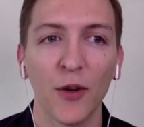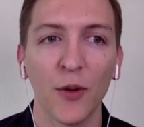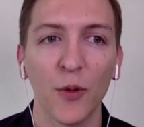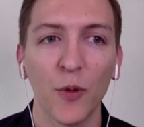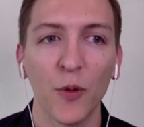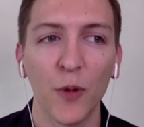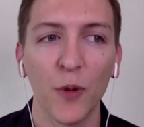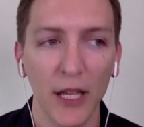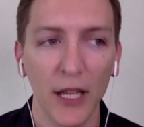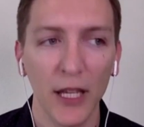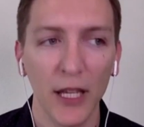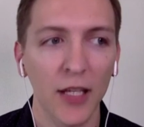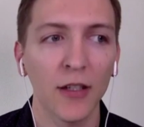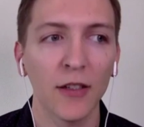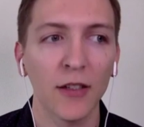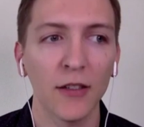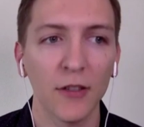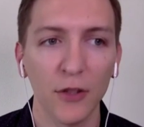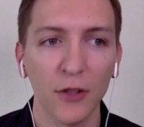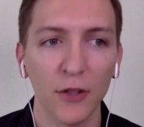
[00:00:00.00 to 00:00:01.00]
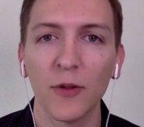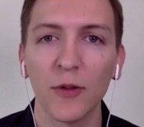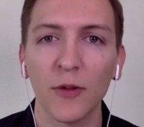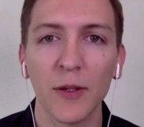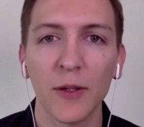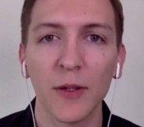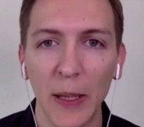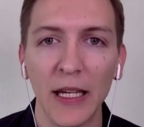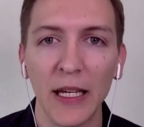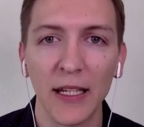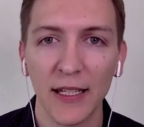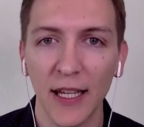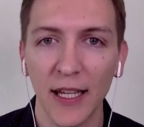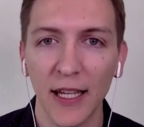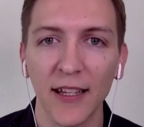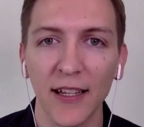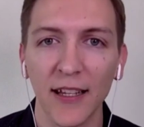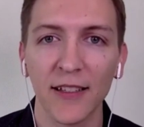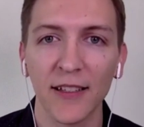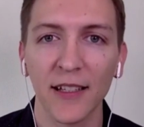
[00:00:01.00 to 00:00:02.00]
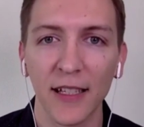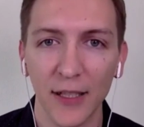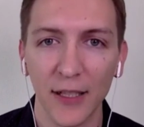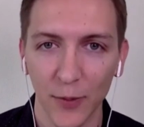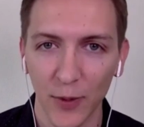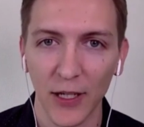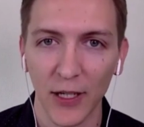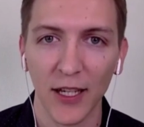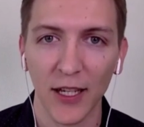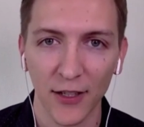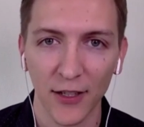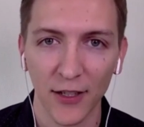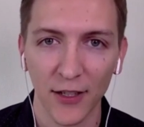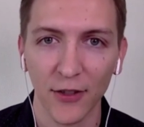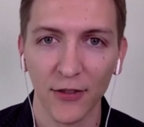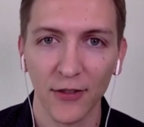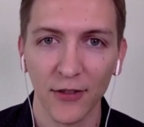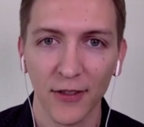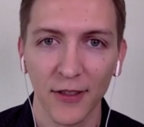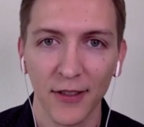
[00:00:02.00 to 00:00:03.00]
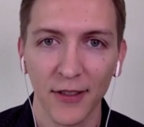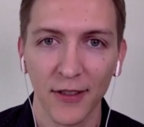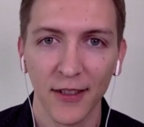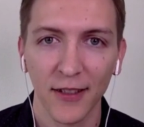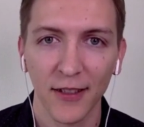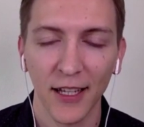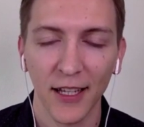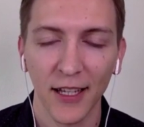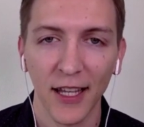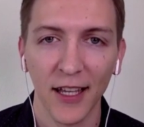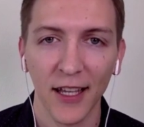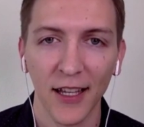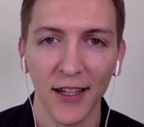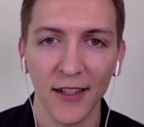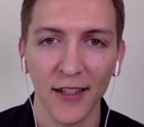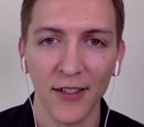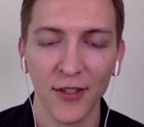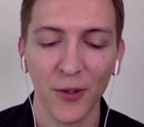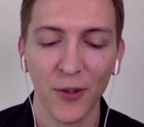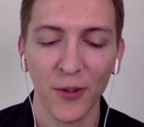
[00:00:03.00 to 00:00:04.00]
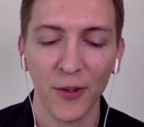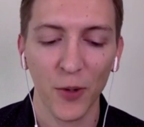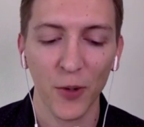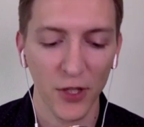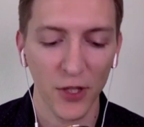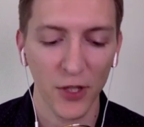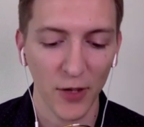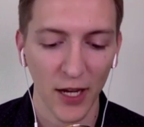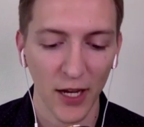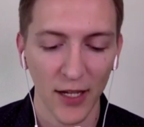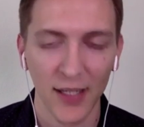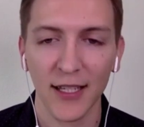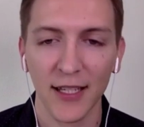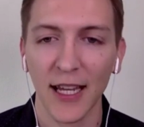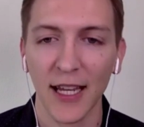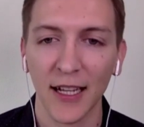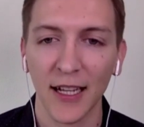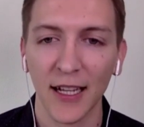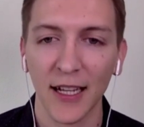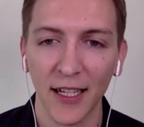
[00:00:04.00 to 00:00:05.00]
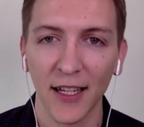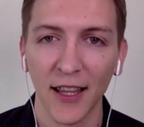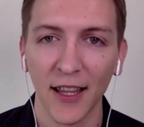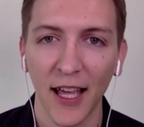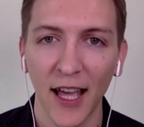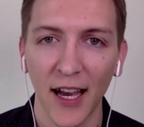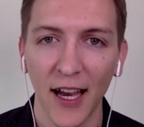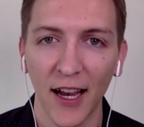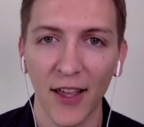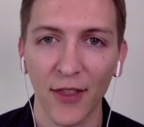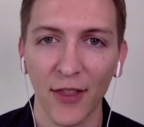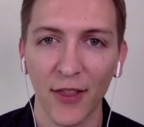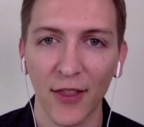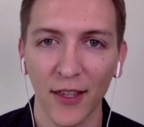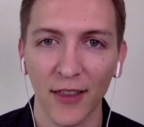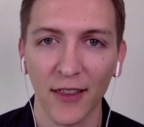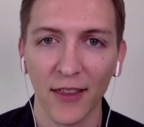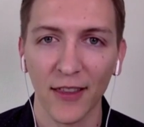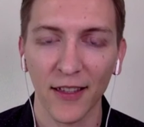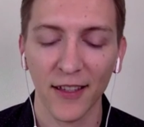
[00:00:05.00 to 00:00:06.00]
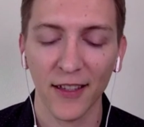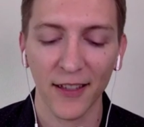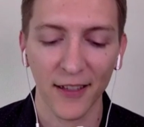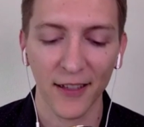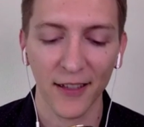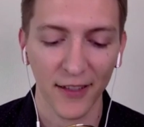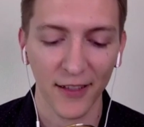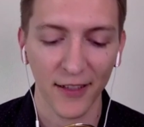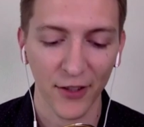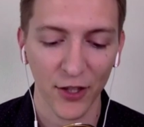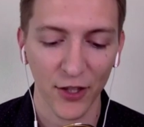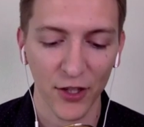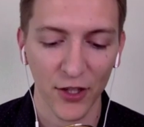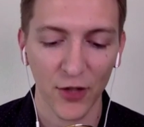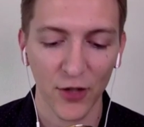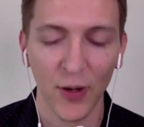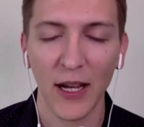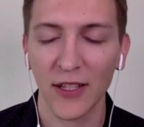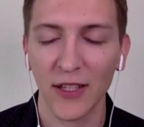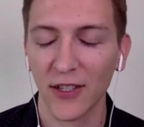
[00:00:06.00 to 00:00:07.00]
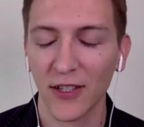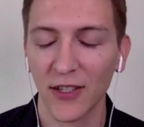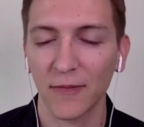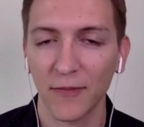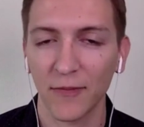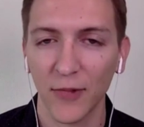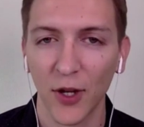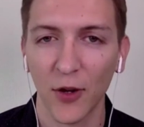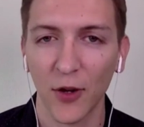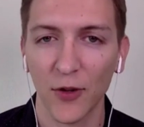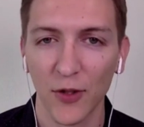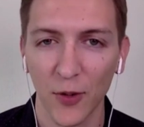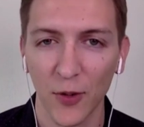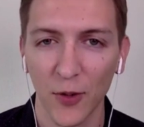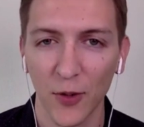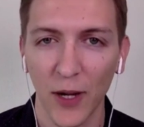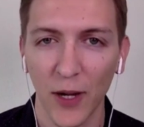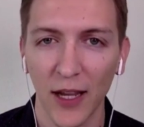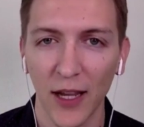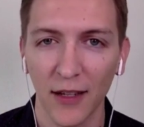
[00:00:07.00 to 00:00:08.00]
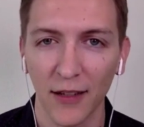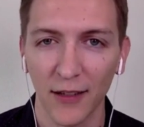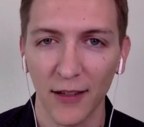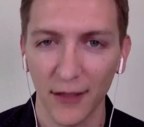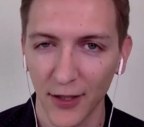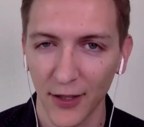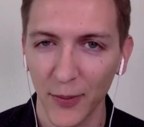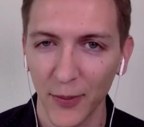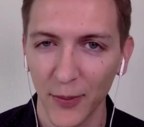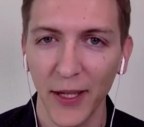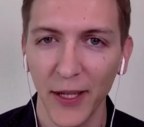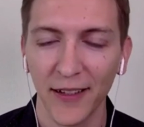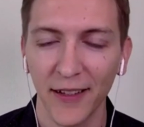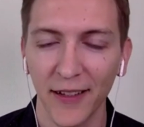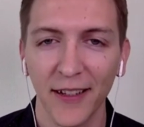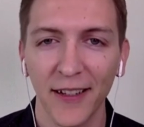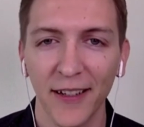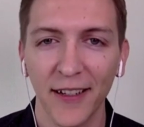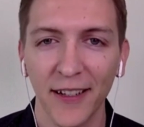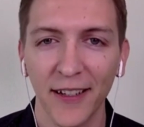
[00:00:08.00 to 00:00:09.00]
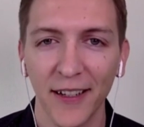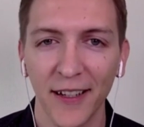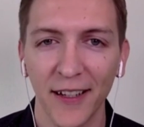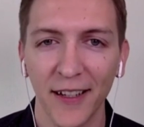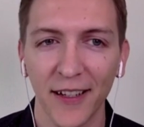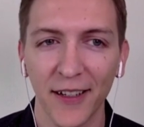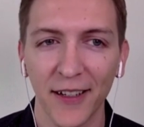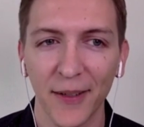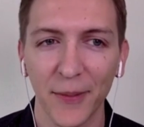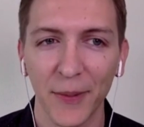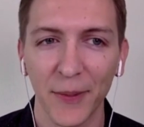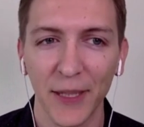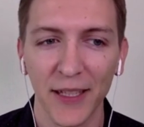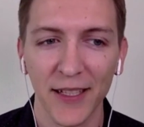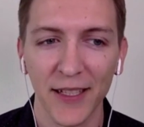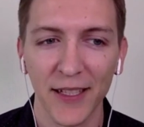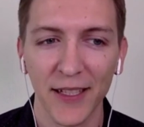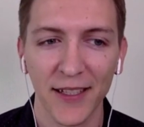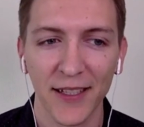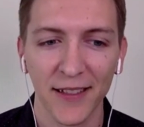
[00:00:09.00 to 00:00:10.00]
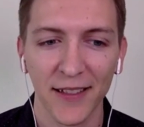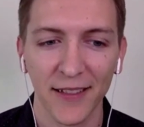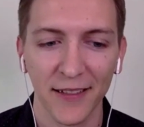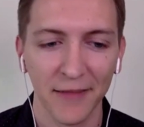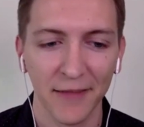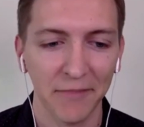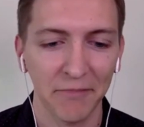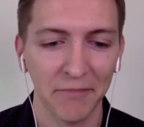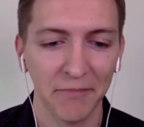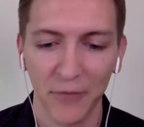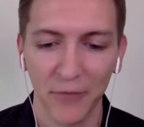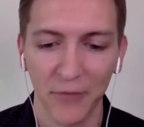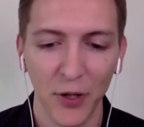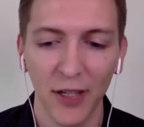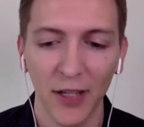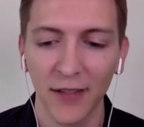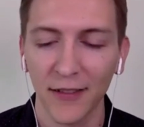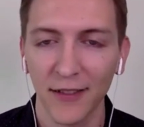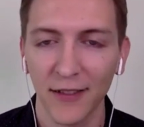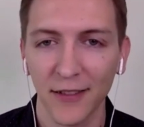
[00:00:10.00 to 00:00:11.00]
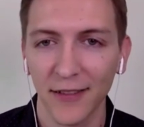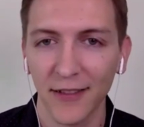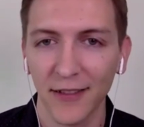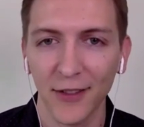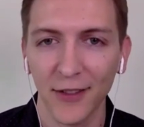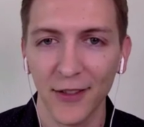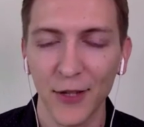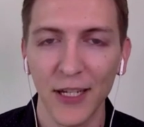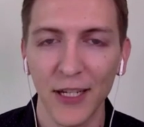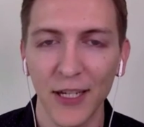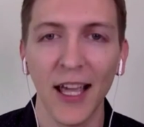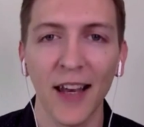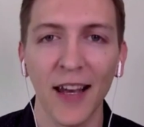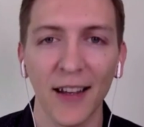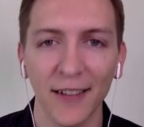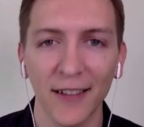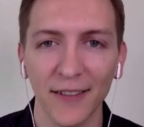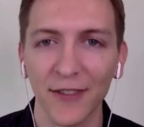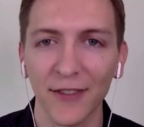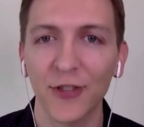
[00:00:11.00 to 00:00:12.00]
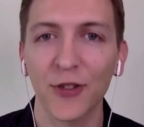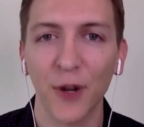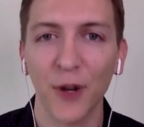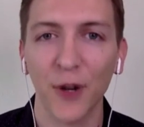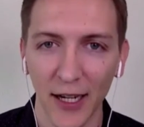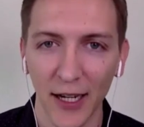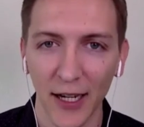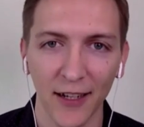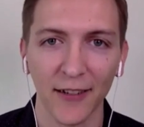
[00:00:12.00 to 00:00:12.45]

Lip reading: we can do as many takes as we need to. And so once you kind of settle into that, I think the stress goes away a little bit because, okay, you didn't get it. Try it